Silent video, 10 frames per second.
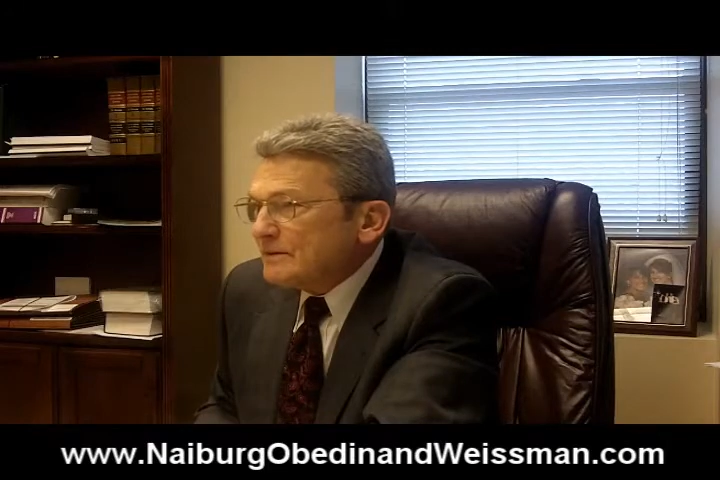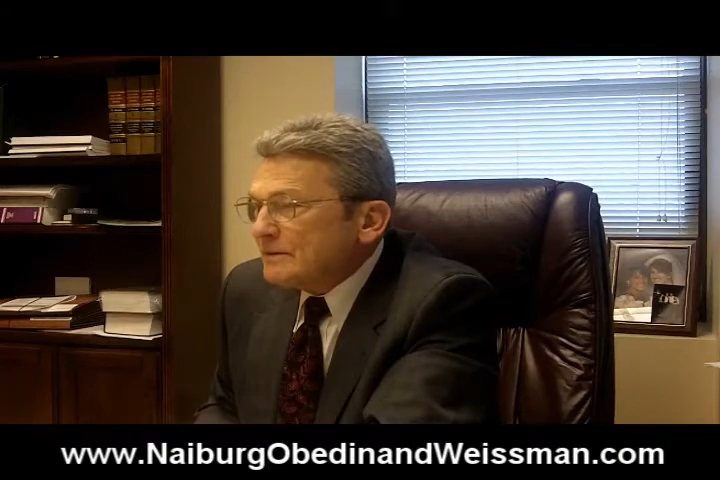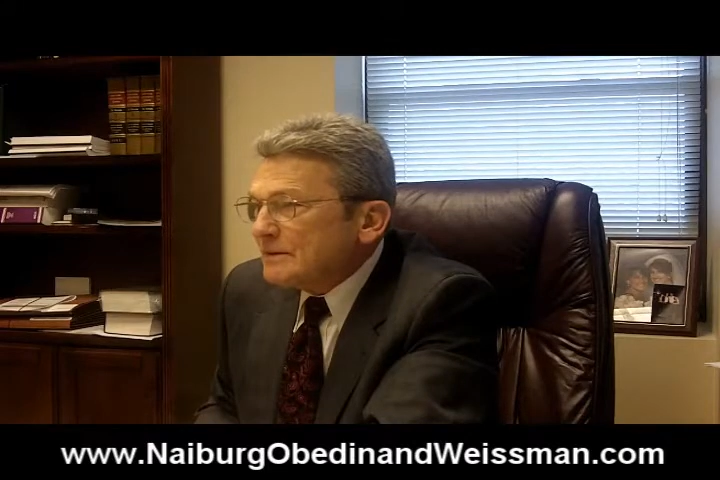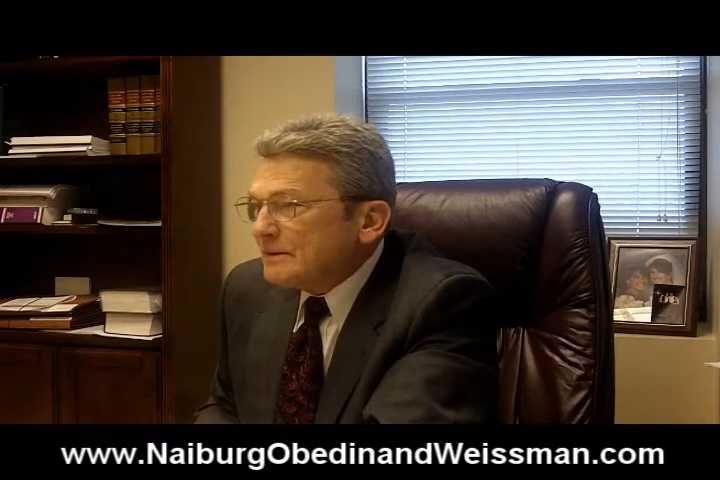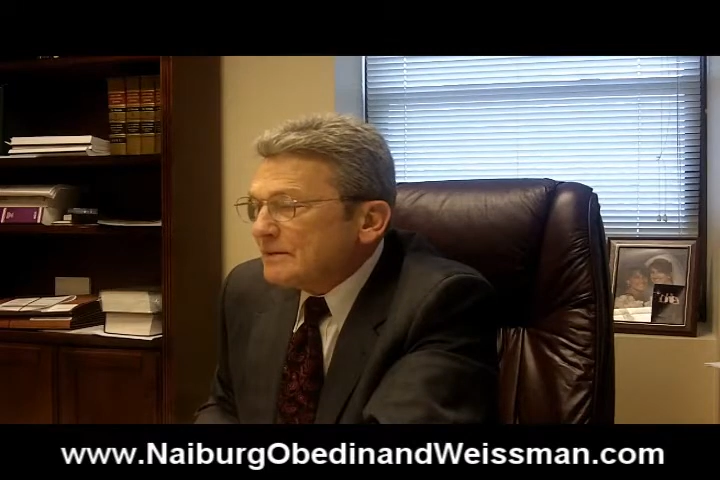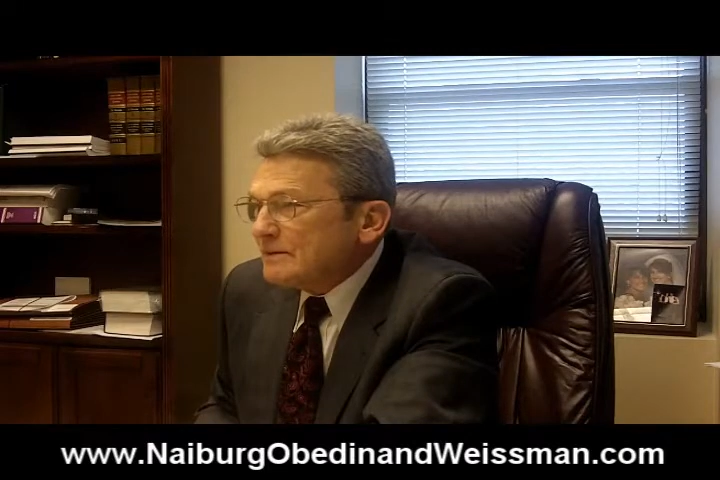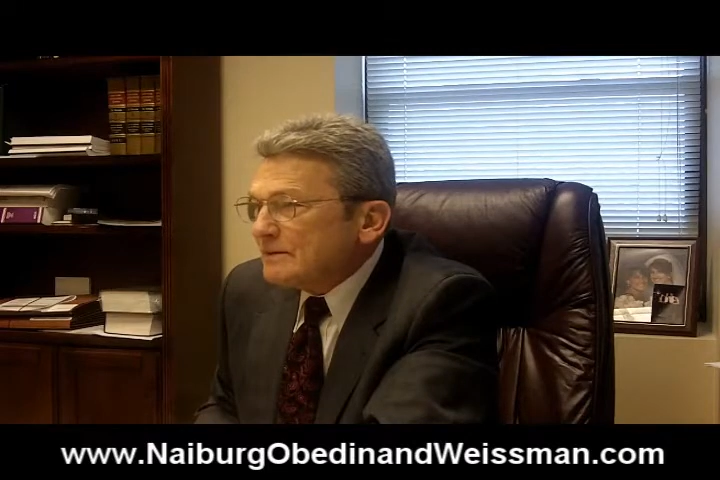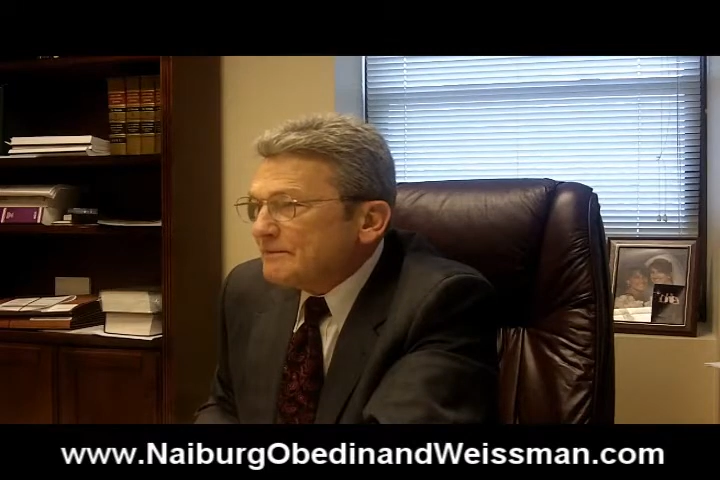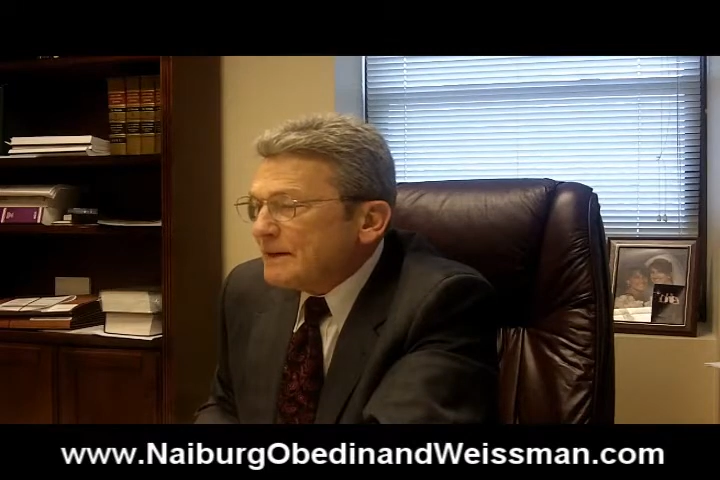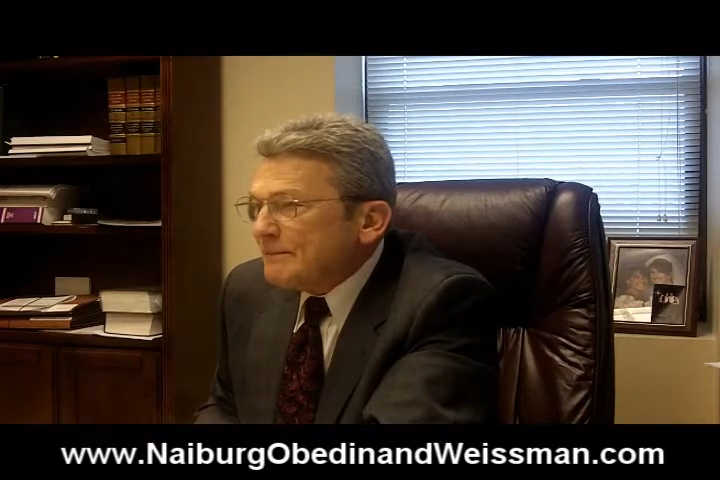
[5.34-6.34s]
when the
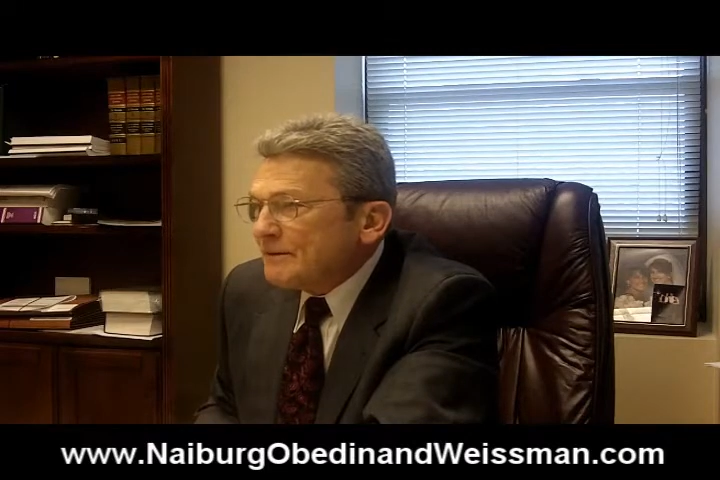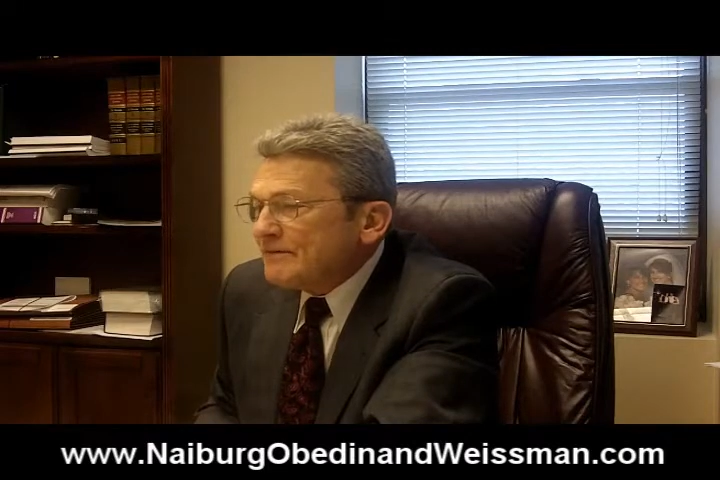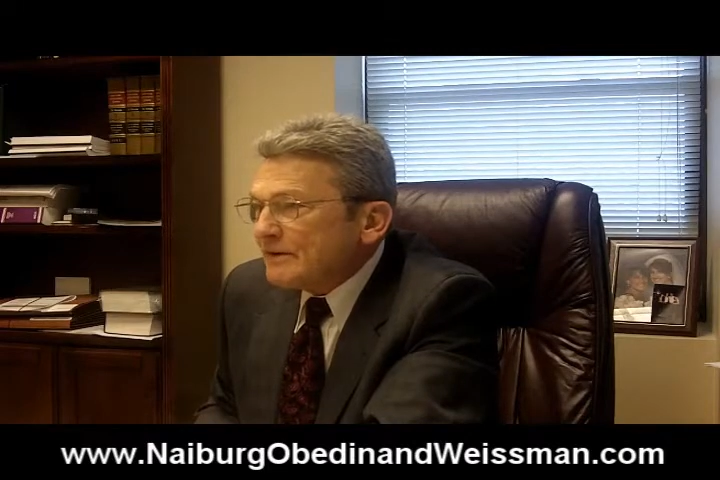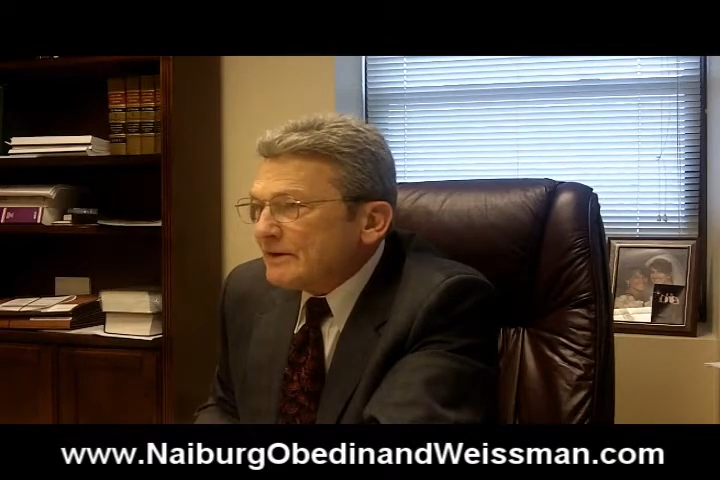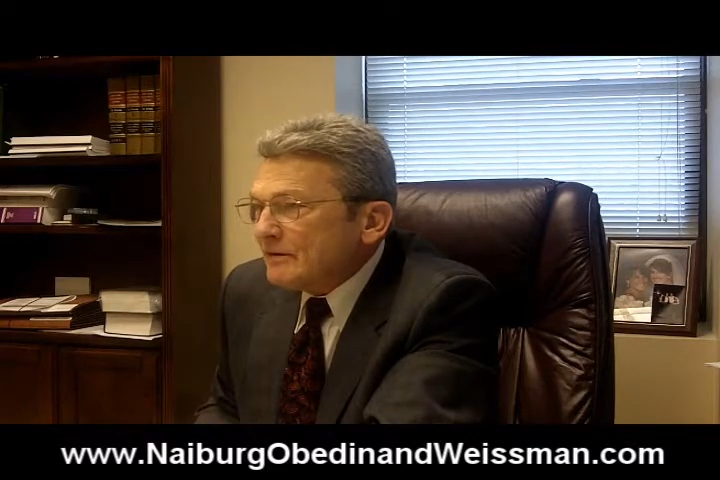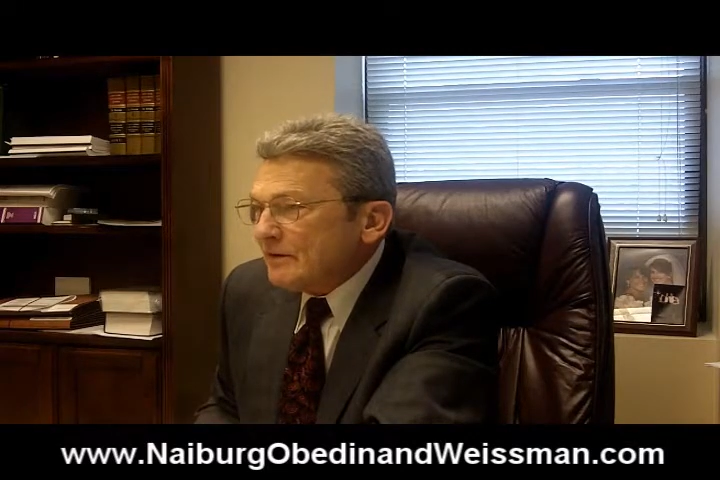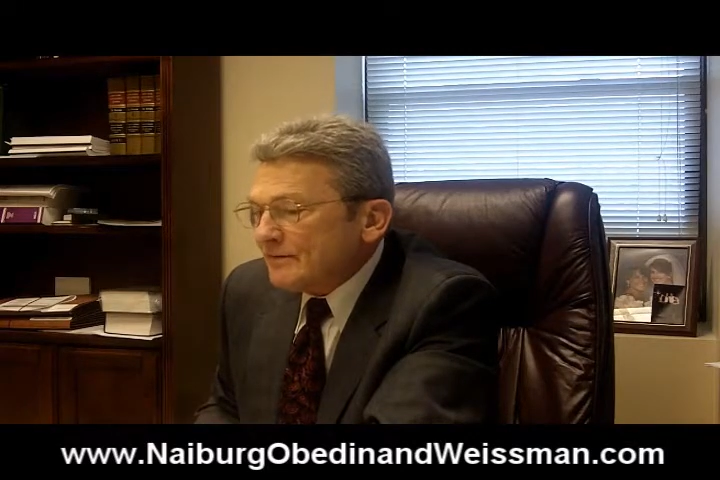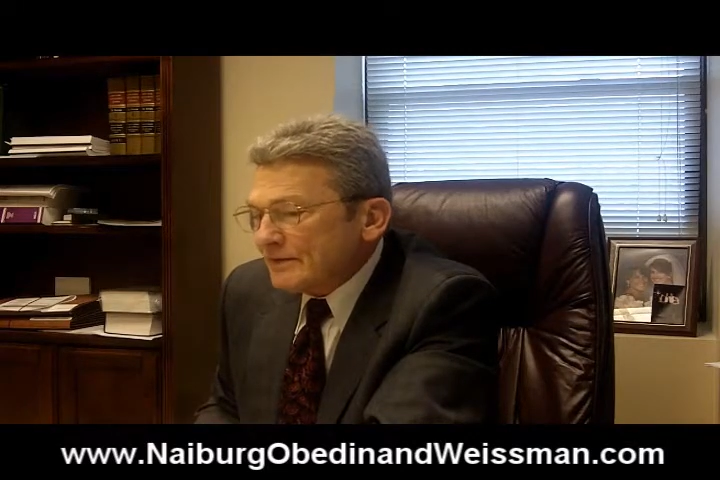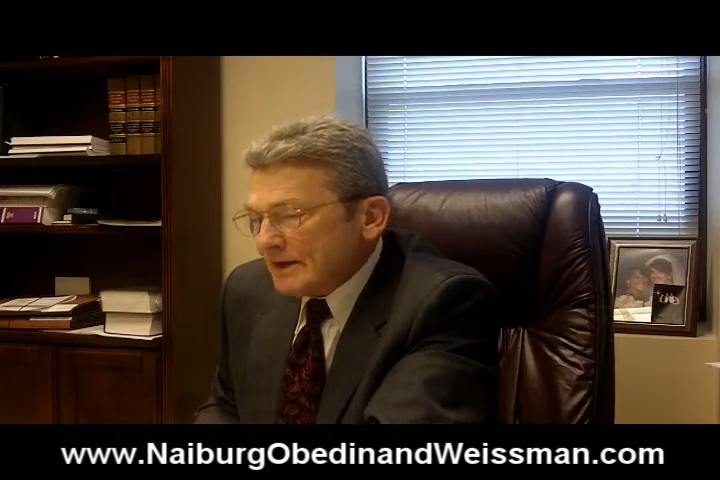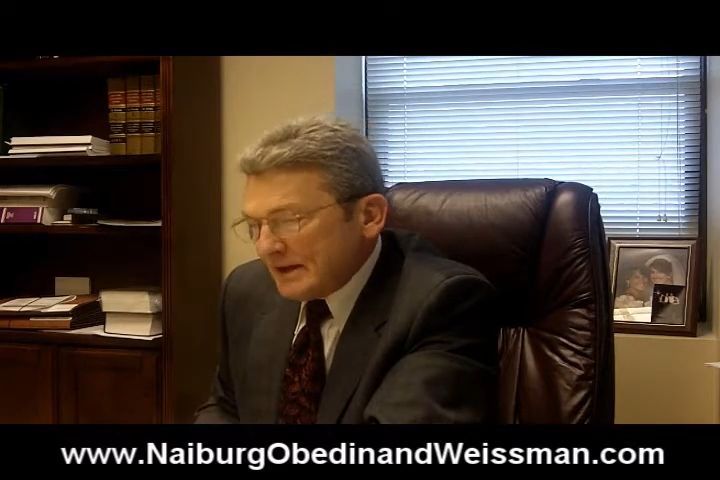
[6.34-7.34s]
people very
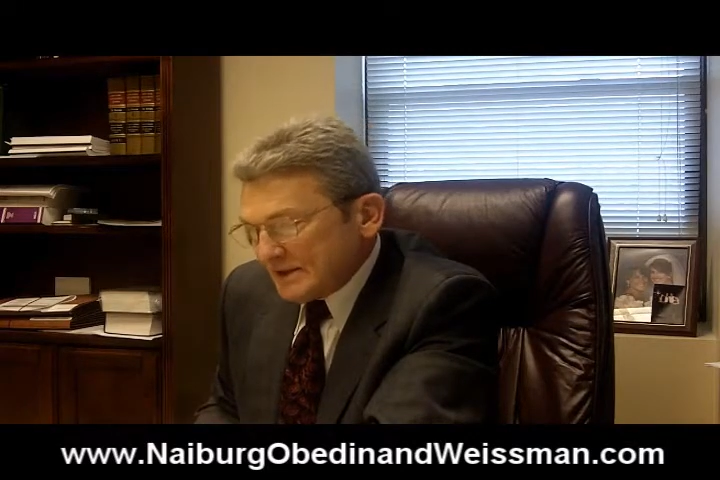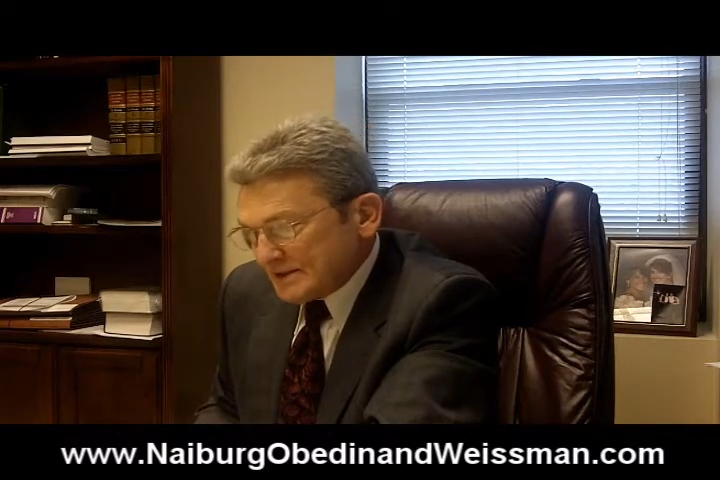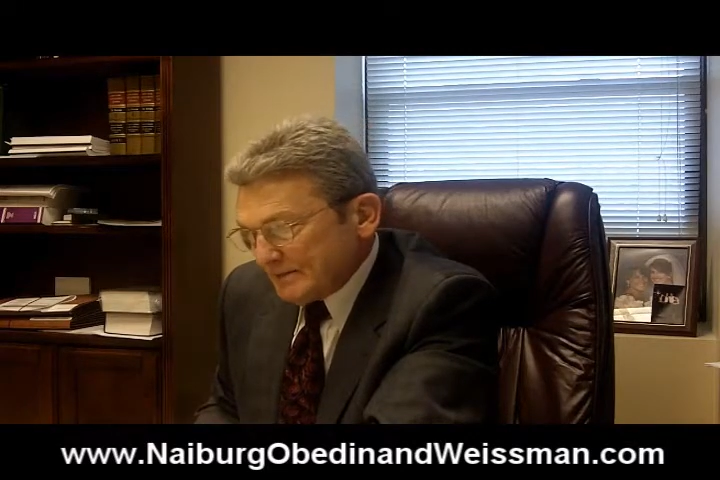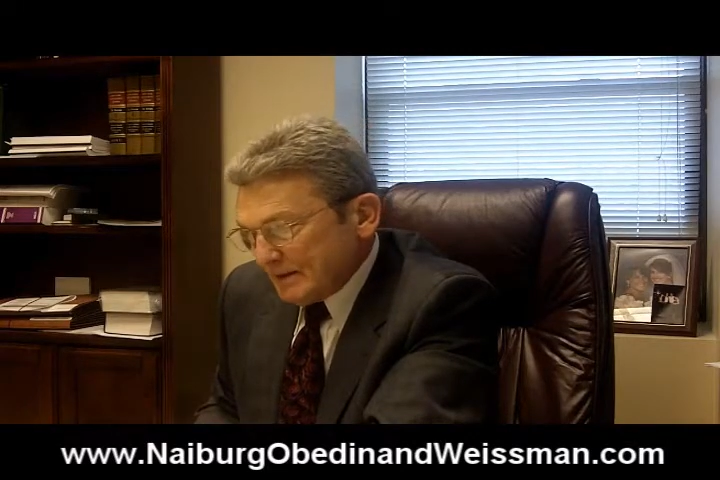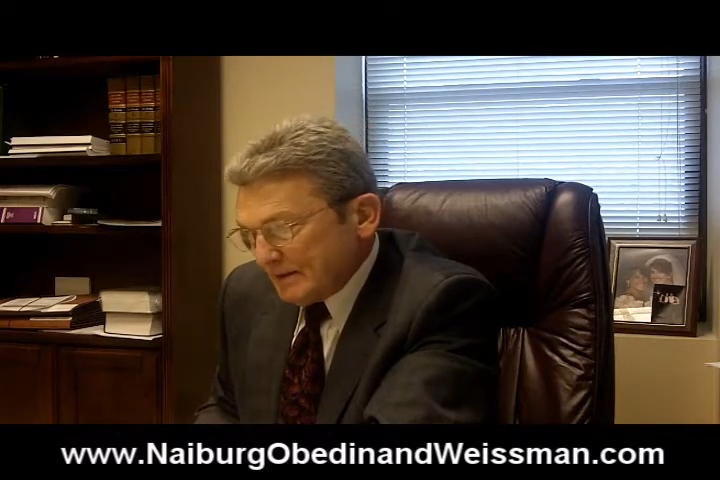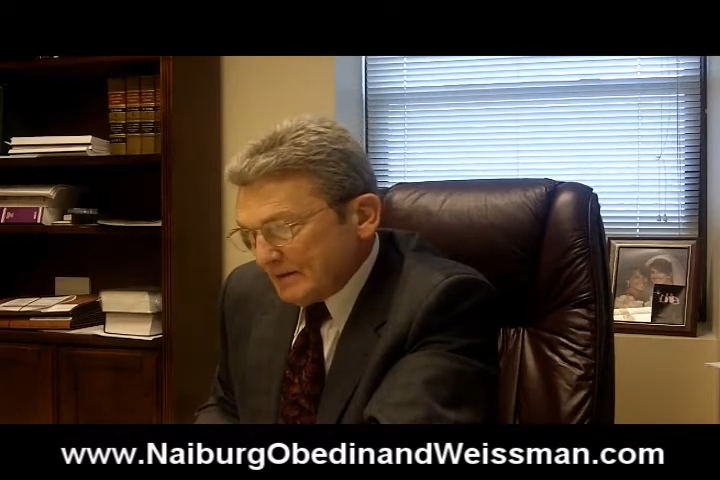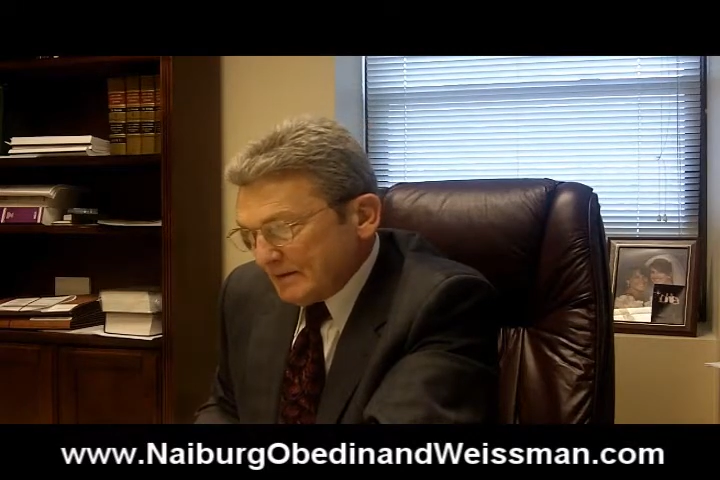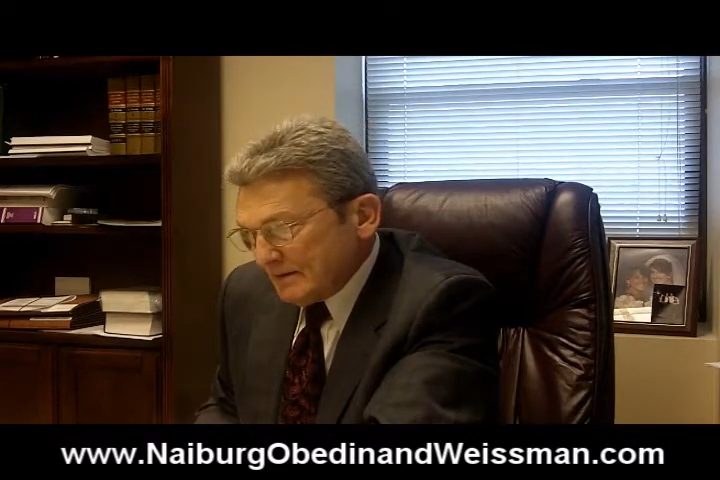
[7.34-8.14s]
often ask me,